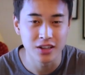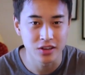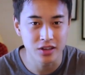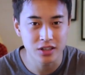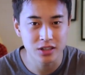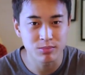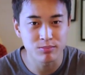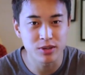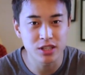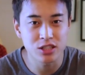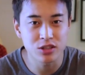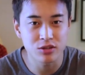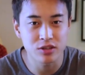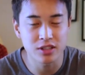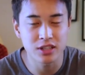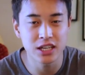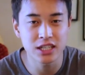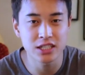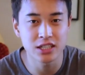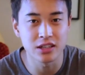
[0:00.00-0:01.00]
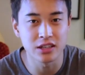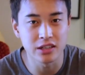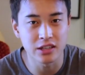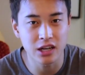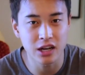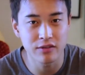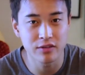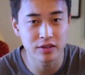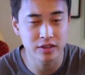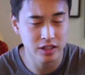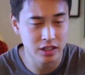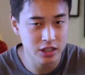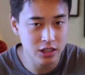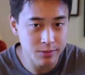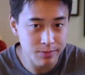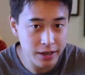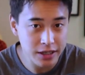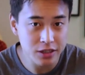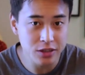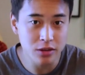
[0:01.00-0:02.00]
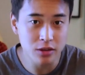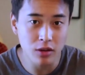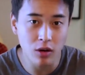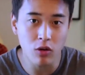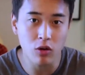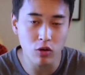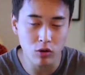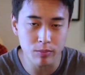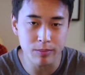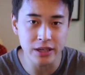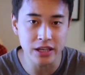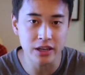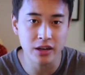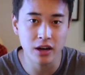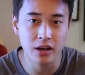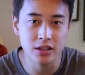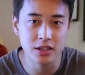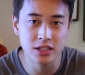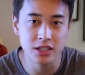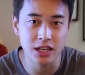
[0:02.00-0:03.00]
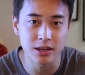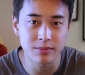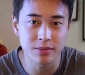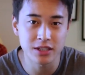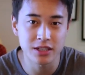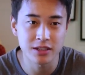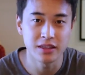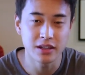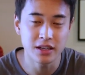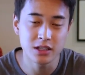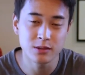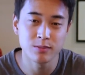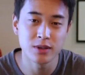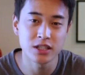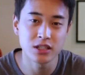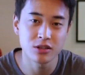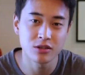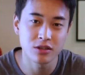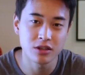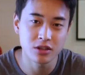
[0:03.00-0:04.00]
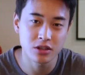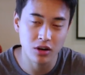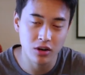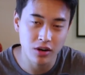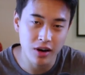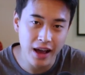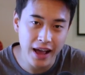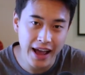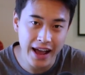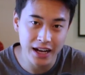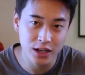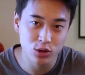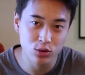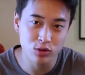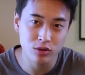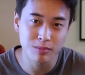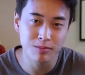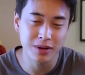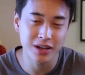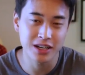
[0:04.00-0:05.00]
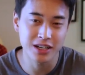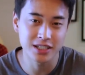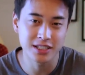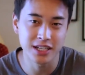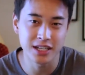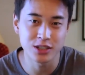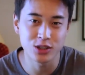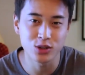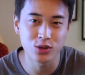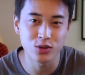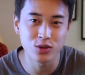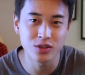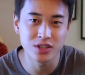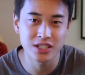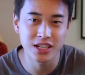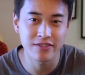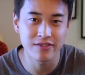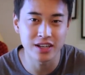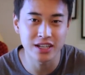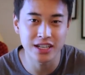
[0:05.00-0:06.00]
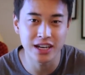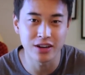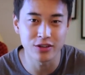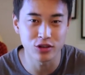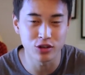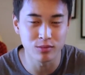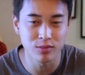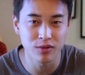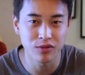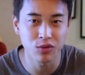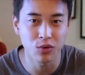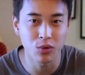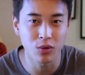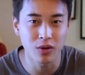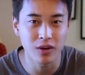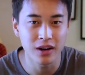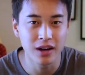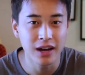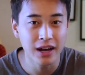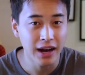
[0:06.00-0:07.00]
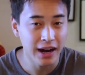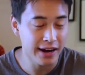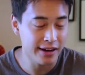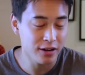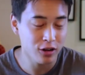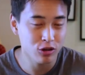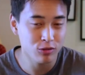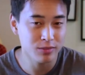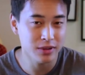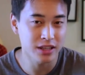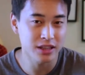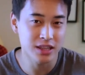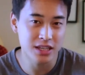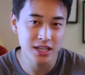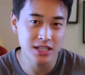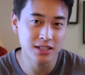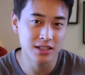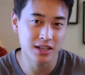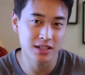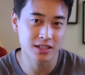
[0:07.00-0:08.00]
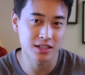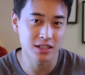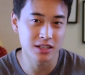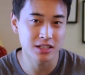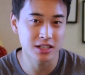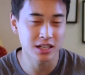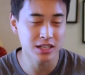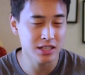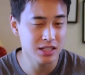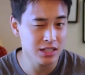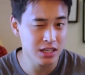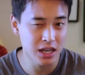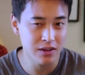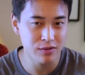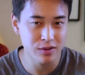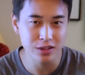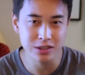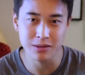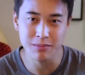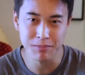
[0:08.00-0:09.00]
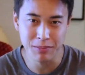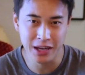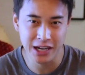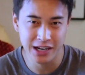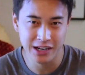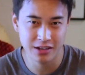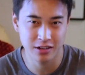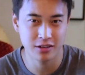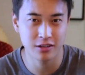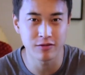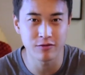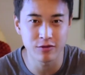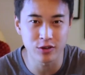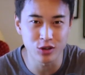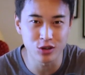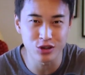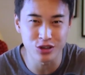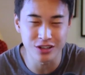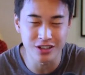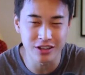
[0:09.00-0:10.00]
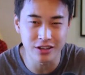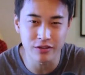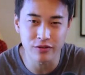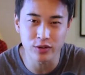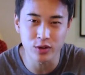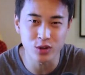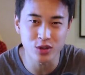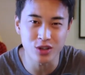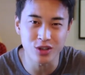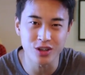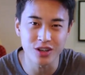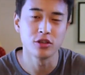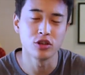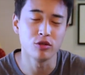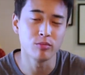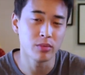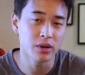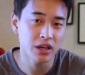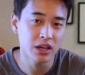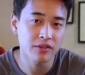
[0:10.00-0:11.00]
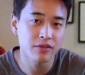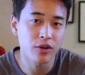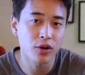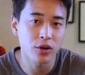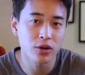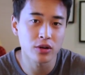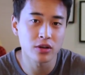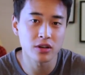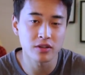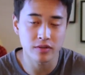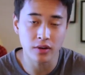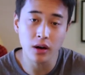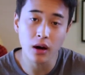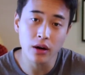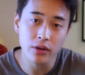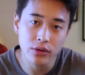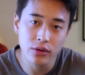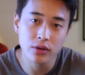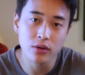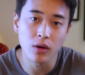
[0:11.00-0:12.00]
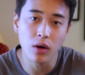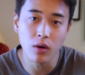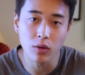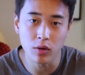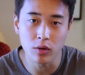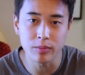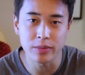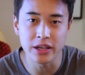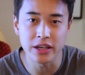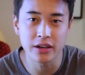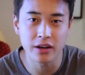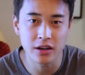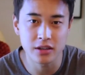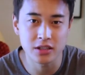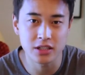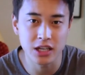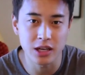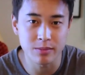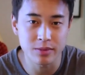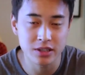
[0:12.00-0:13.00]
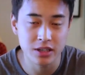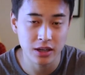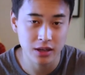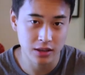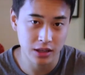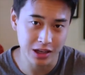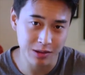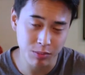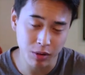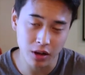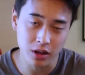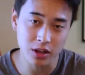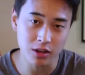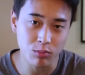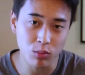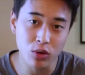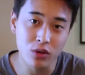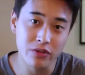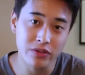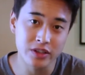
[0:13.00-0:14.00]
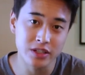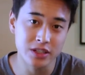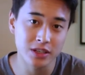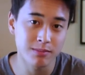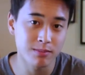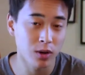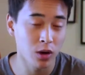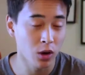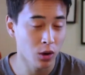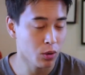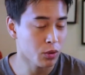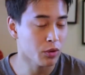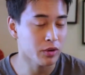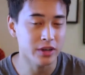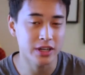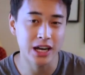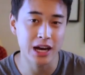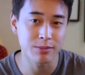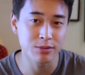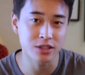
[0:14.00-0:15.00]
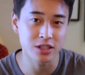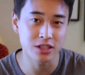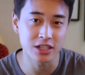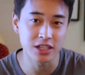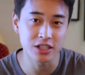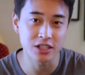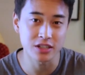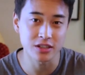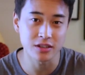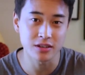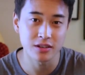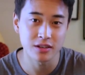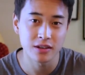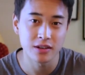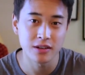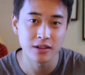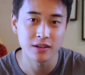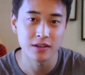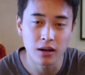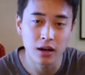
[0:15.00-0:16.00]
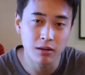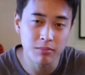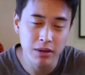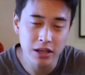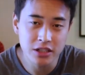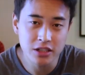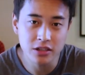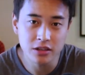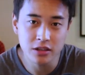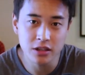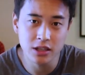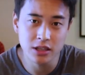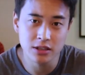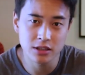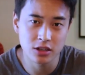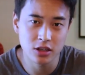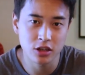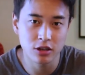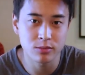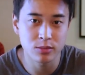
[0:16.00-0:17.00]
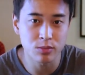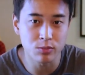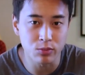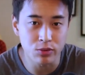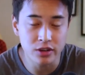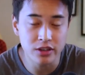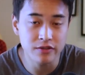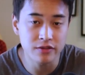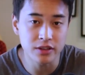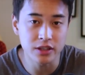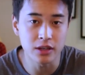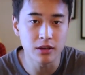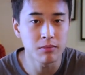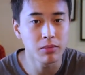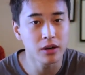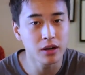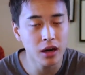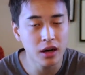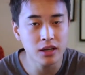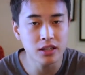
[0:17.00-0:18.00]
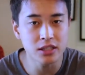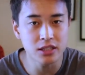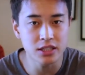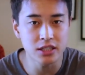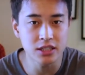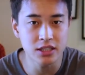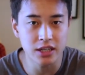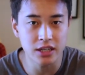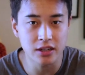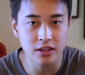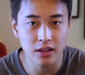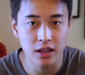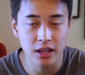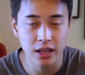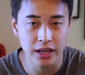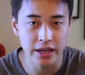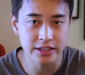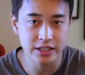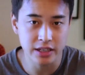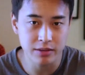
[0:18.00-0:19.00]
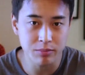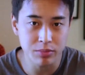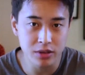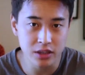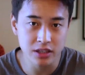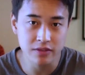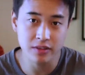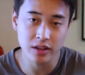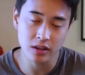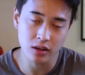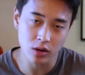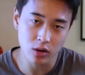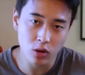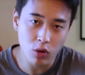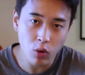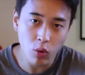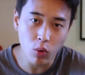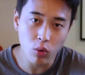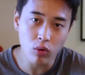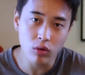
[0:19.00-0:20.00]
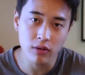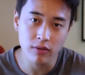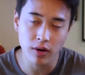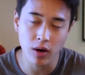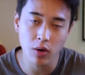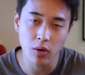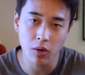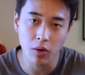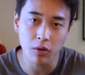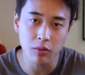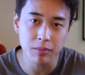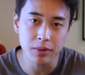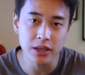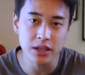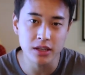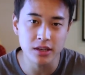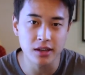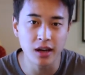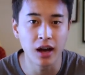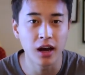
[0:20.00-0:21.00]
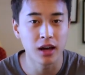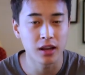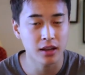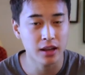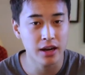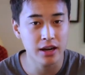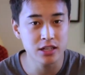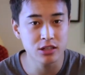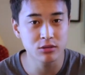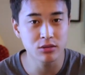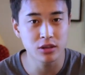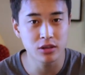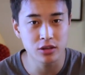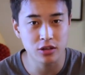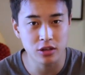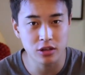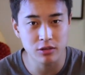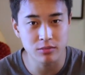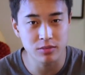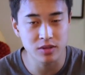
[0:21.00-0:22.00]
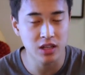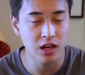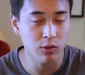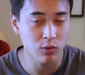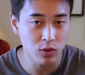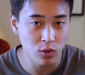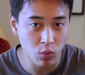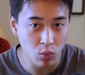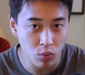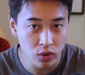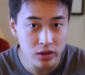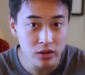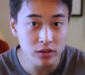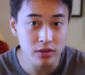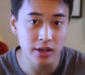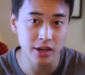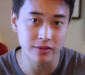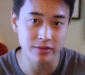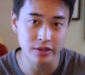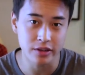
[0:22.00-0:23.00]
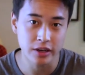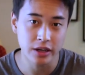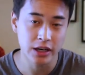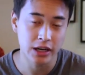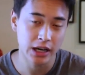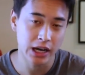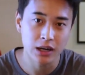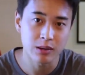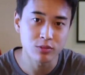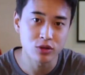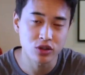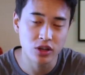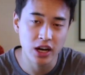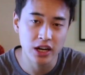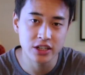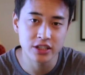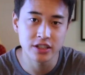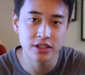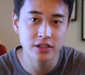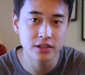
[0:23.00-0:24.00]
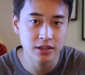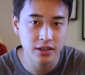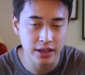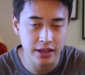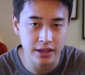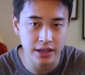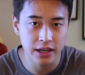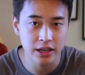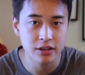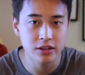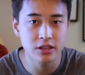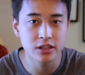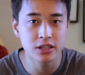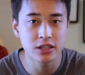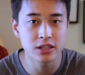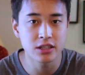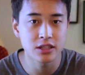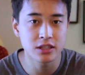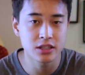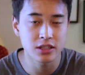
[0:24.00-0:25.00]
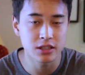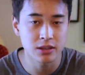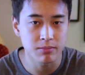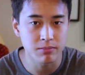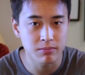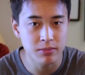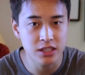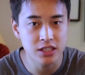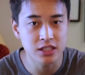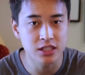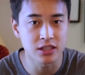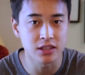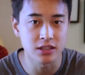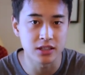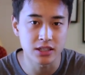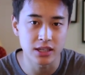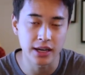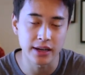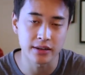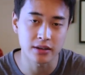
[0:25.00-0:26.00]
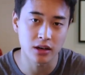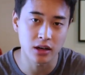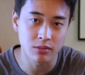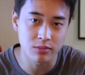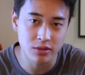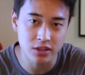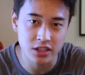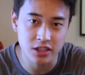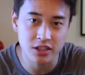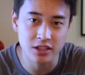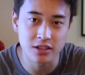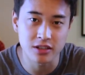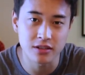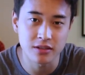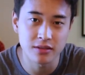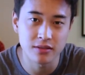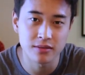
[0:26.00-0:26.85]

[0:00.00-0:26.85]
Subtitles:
This mystery lesson covers a special OOP concept. These mysteries are actual bugs that students have encountered before. I hope that these lessons can save you some pain and confusion in the future. You may have heard of other OOP concepts like polymorphism or encapsulation. I'll mention these terms briefly, but not in detail, as I believe that the core of OOP lies with the terms that we will cover: abstraction, inheritance, Nixons, and composition.